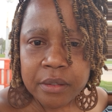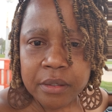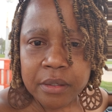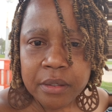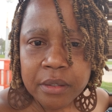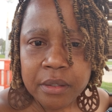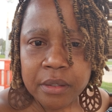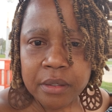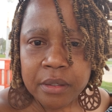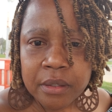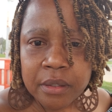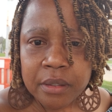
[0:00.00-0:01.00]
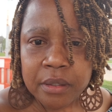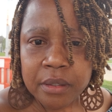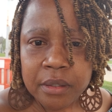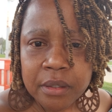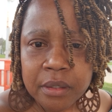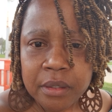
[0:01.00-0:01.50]

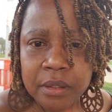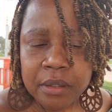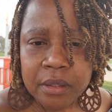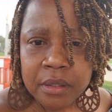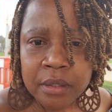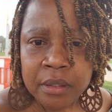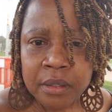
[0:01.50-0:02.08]
(silence)